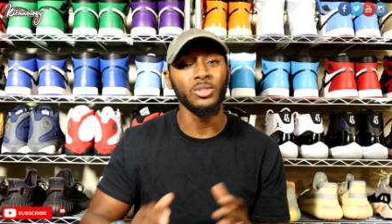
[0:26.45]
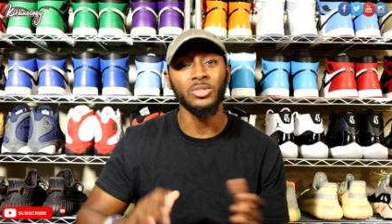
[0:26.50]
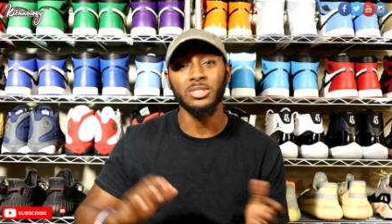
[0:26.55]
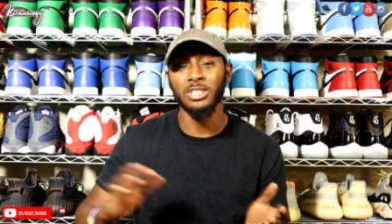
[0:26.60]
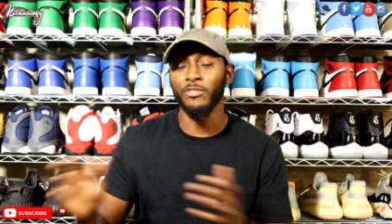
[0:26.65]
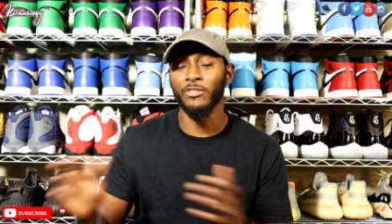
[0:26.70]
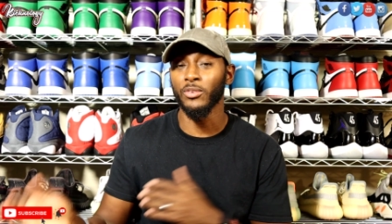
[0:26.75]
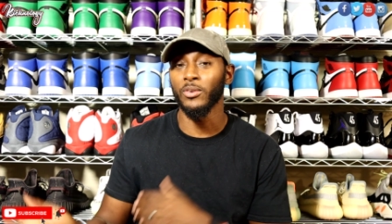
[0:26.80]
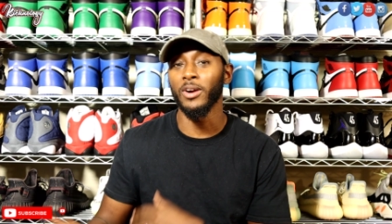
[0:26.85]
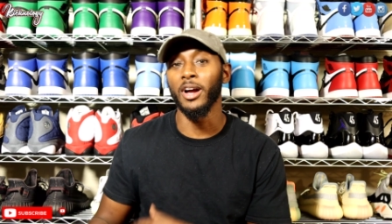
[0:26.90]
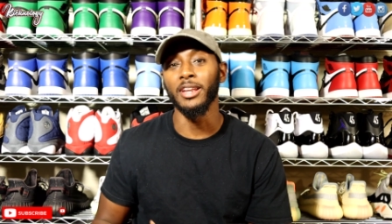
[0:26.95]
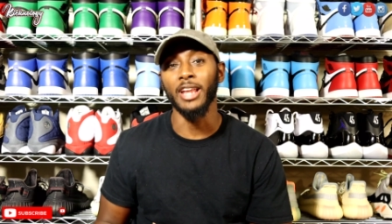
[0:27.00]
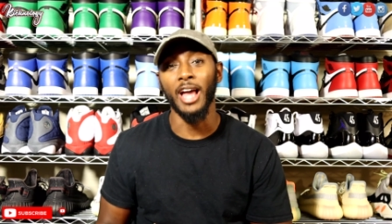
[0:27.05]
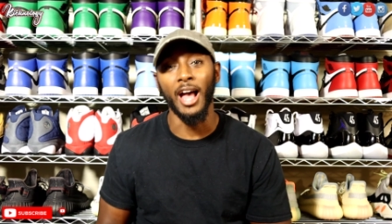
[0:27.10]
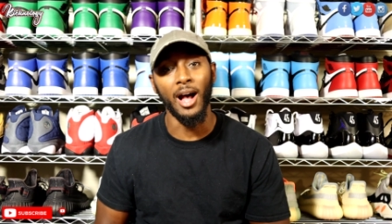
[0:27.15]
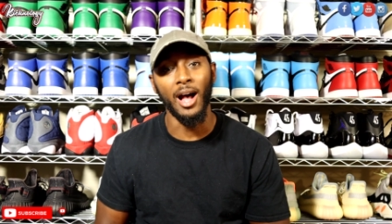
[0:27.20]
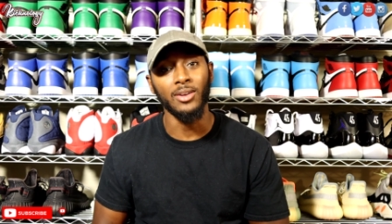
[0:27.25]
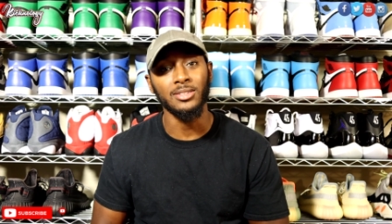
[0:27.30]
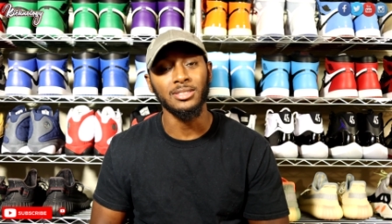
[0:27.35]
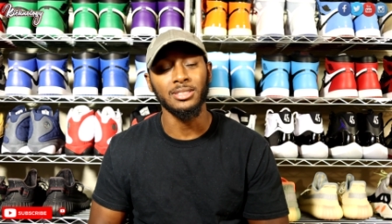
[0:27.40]
do stuff around the
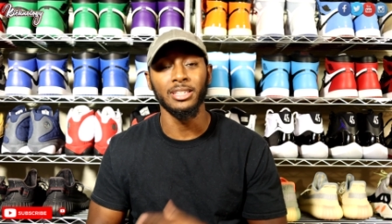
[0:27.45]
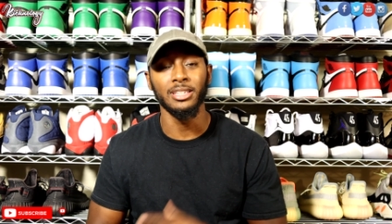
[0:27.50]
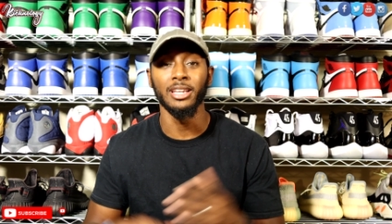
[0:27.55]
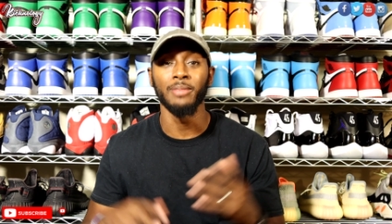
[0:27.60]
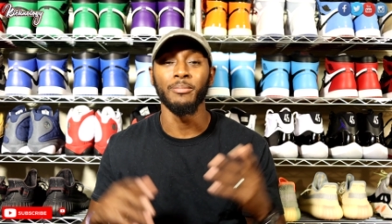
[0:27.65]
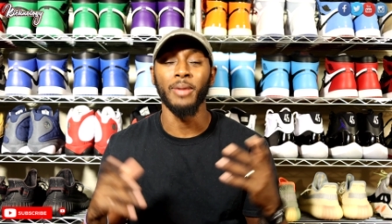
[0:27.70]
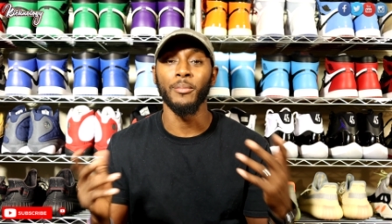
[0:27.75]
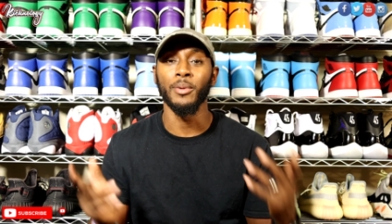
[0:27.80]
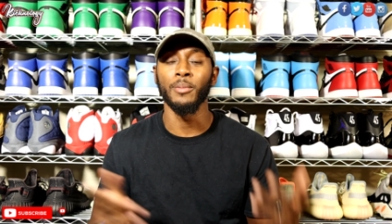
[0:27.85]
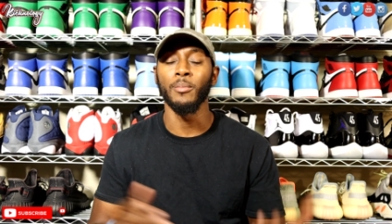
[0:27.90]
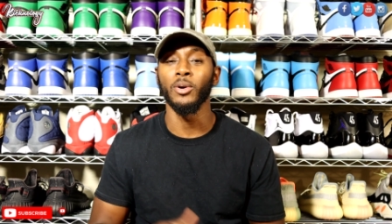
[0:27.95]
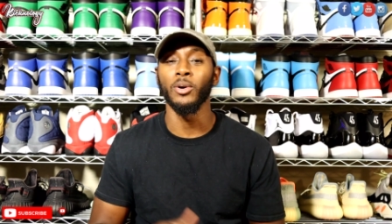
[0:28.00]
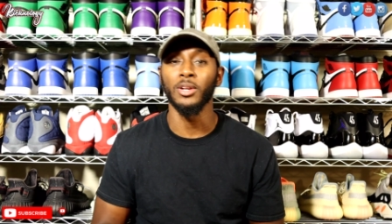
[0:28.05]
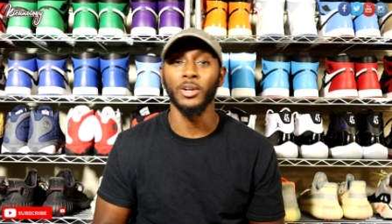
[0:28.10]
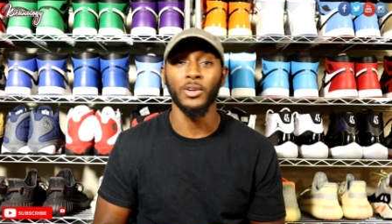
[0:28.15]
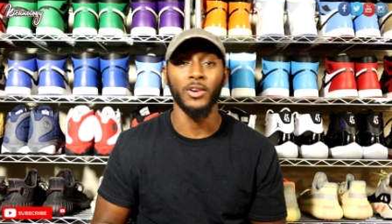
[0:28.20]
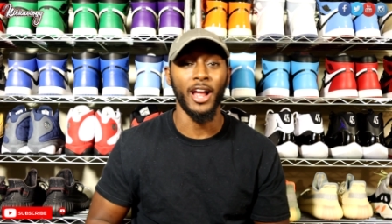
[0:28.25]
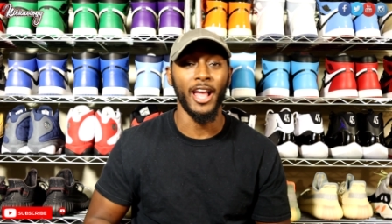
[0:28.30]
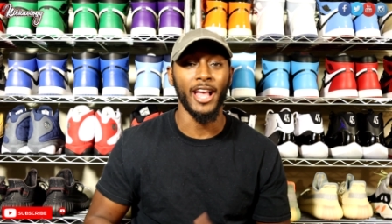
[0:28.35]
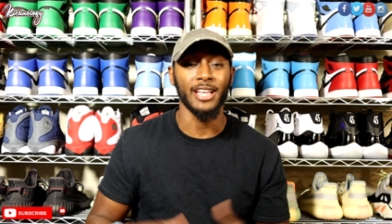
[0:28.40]
house in, maybe mow
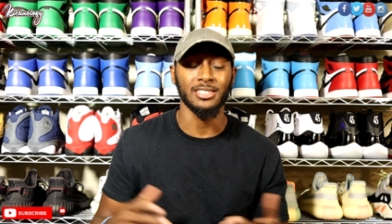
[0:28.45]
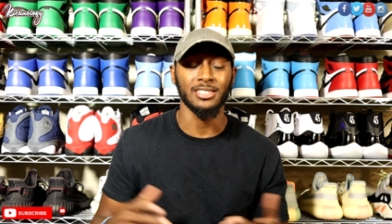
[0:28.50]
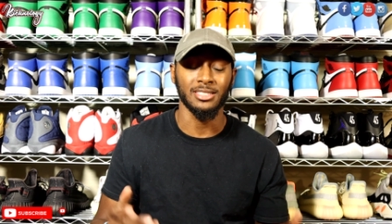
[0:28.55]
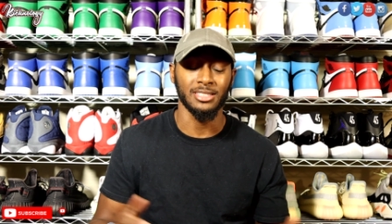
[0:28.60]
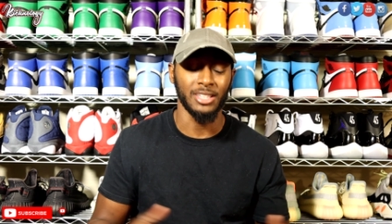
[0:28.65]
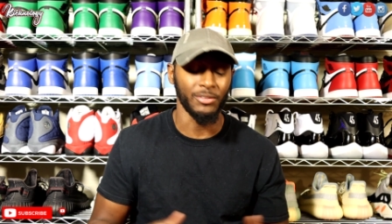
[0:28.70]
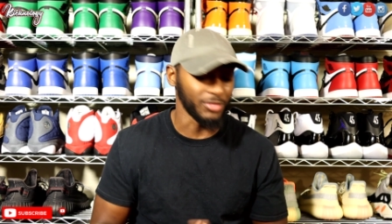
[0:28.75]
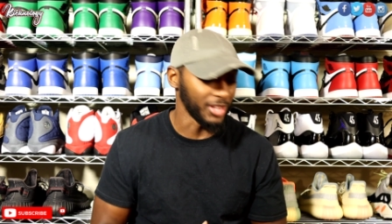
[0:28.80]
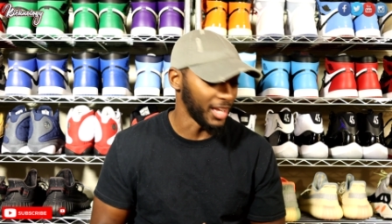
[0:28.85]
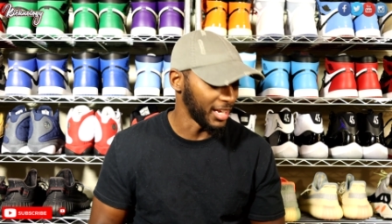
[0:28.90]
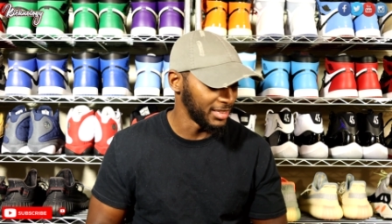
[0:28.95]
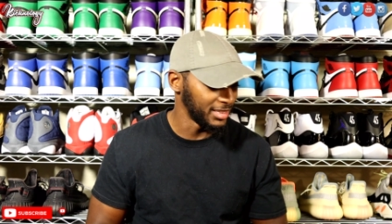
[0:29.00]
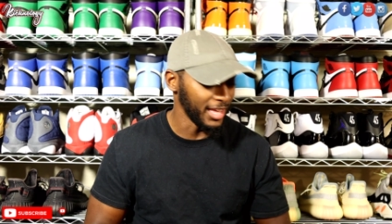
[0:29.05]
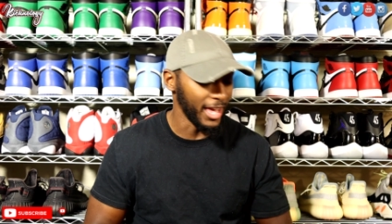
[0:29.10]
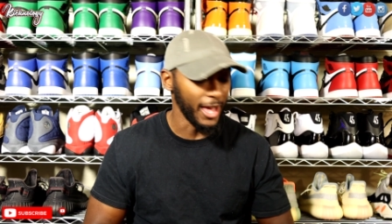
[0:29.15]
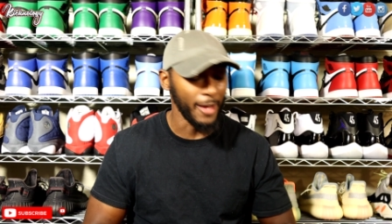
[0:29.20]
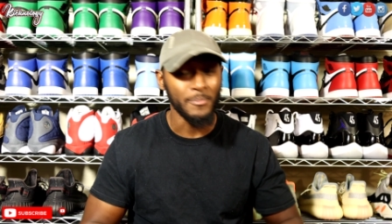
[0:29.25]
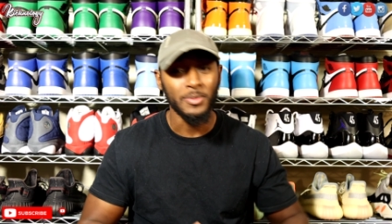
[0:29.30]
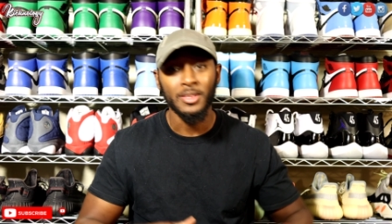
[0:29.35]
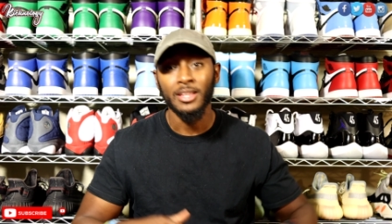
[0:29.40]
the grass, stuff like
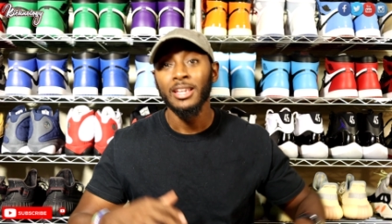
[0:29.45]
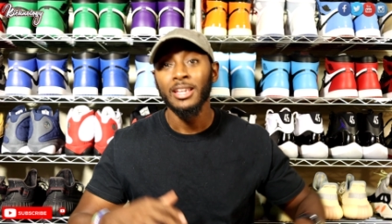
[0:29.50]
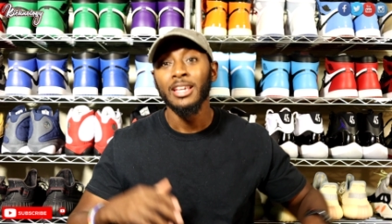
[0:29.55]
that.